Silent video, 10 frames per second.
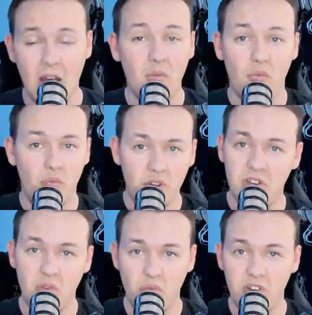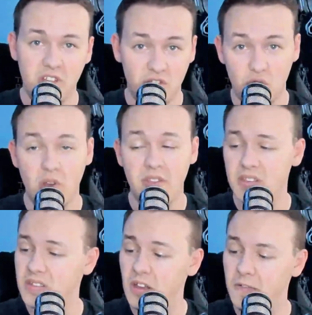I really, really enjoy
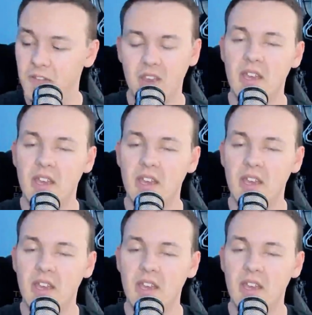this stuff.